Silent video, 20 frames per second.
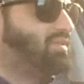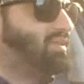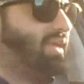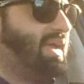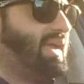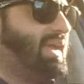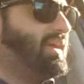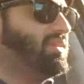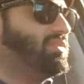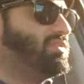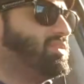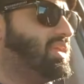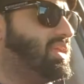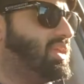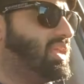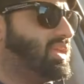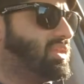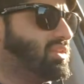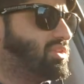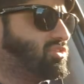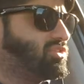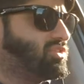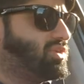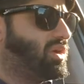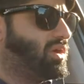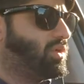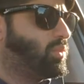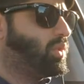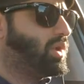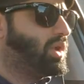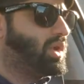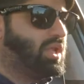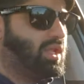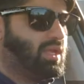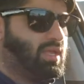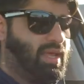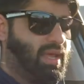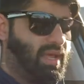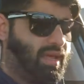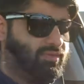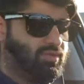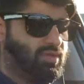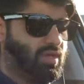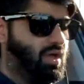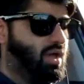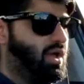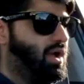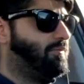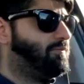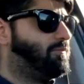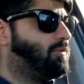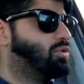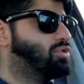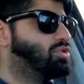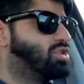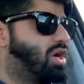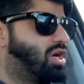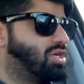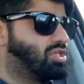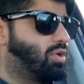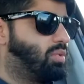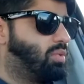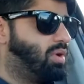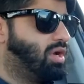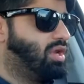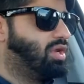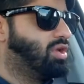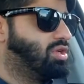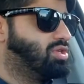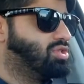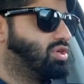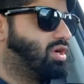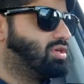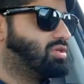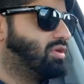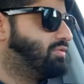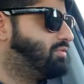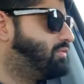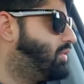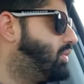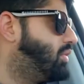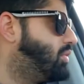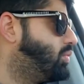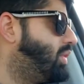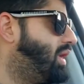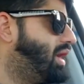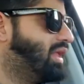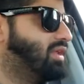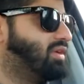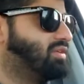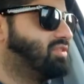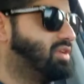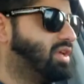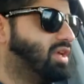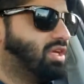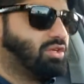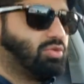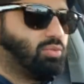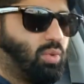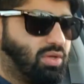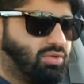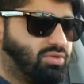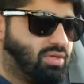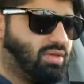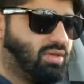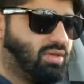it has heating in the steering wheel, it has a phone charger where you can charge your phone while it's resting